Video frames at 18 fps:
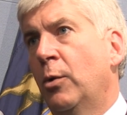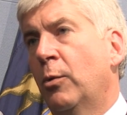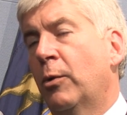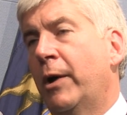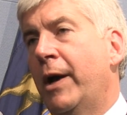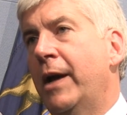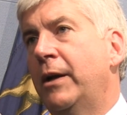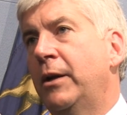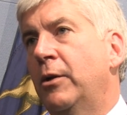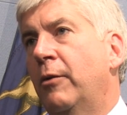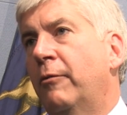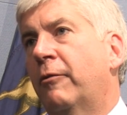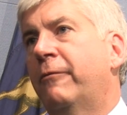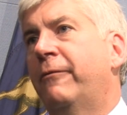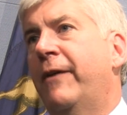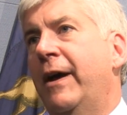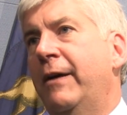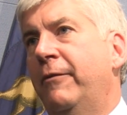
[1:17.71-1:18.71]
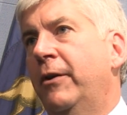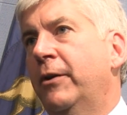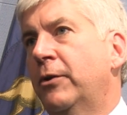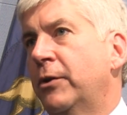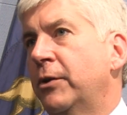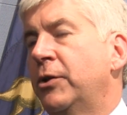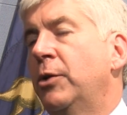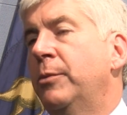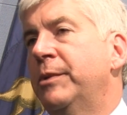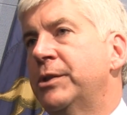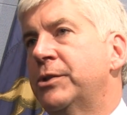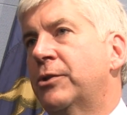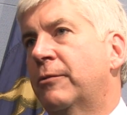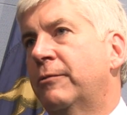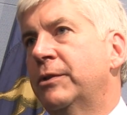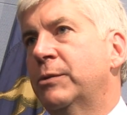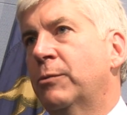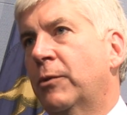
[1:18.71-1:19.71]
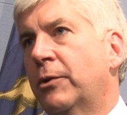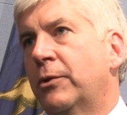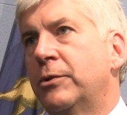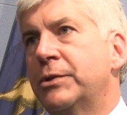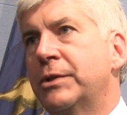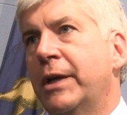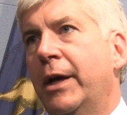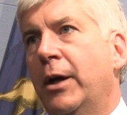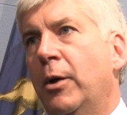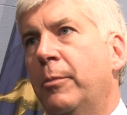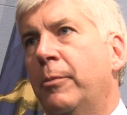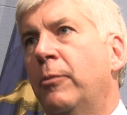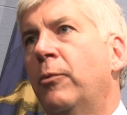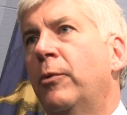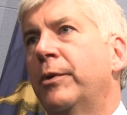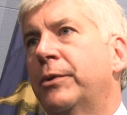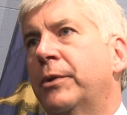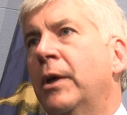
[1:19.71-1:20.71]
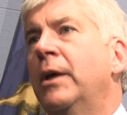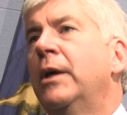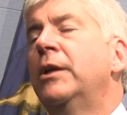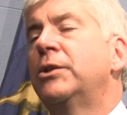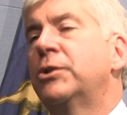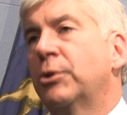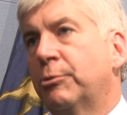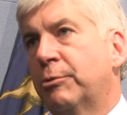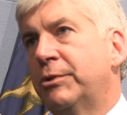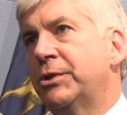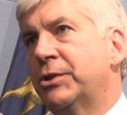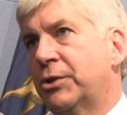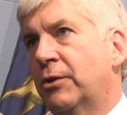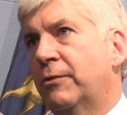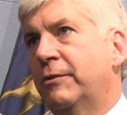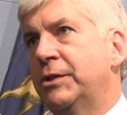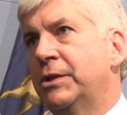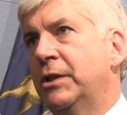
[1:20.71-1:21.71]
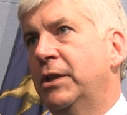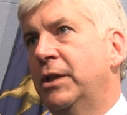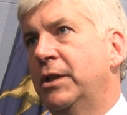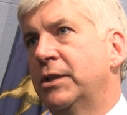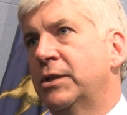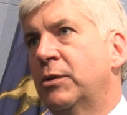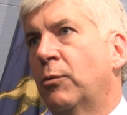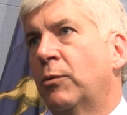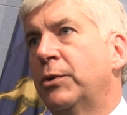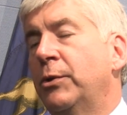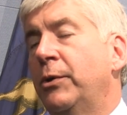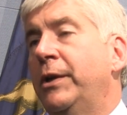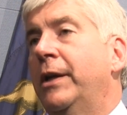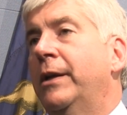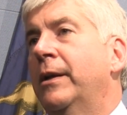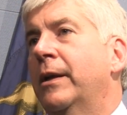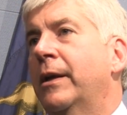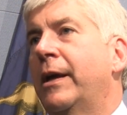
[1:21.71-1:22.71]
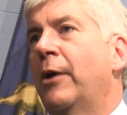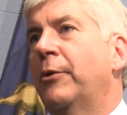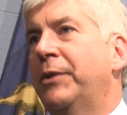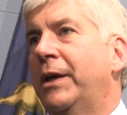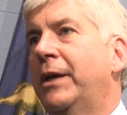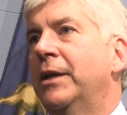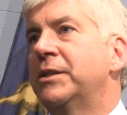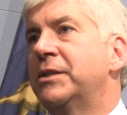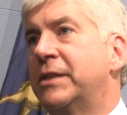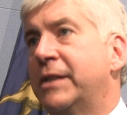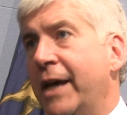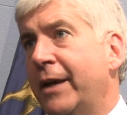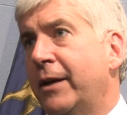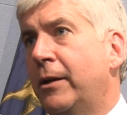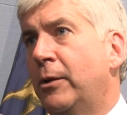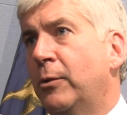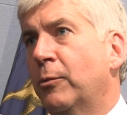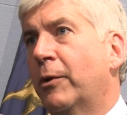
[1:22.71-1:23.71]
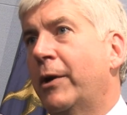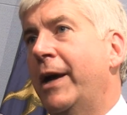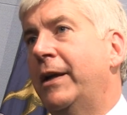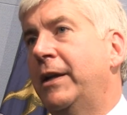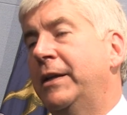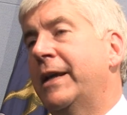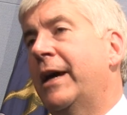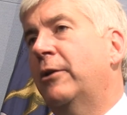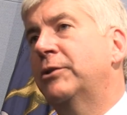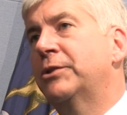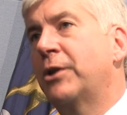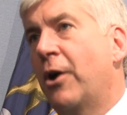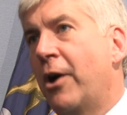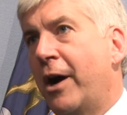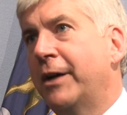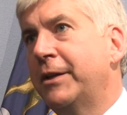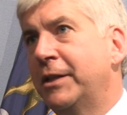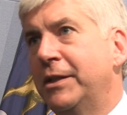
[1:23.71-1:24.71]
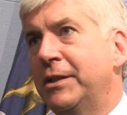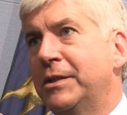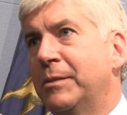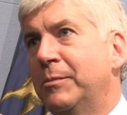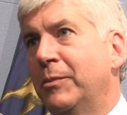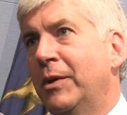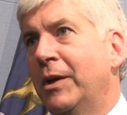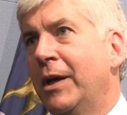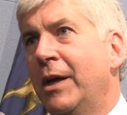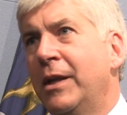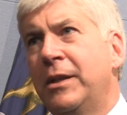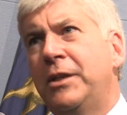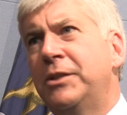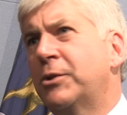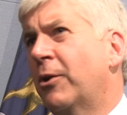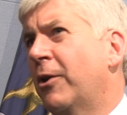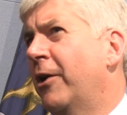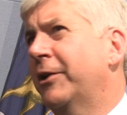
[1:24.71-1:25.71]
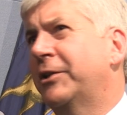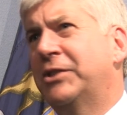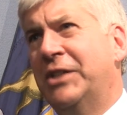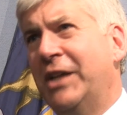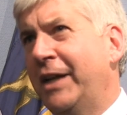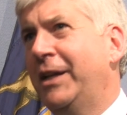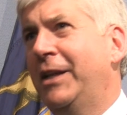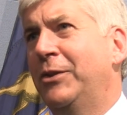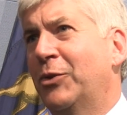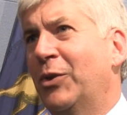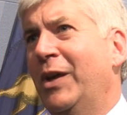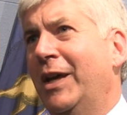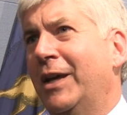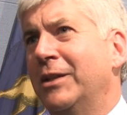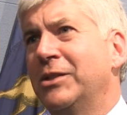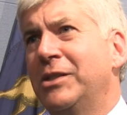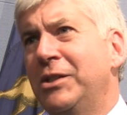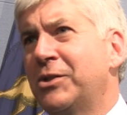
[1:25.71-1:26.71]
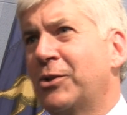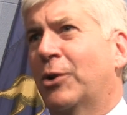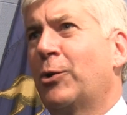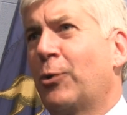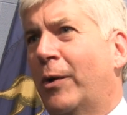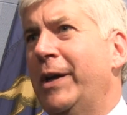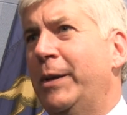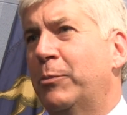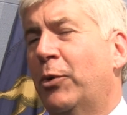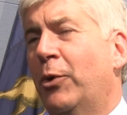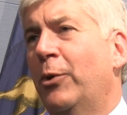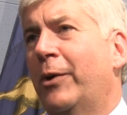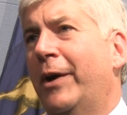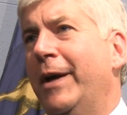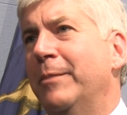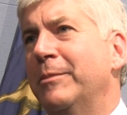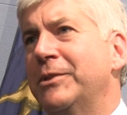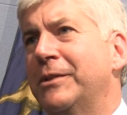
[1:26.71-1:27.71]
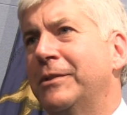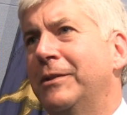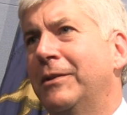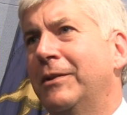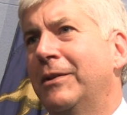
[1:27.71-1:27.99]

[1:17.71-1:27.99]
We're adding over 500 human service workers to help with children's services. We're doing Healthy Kids Dental. We're adding dollars to autism. These are all exciting things. These are great programs.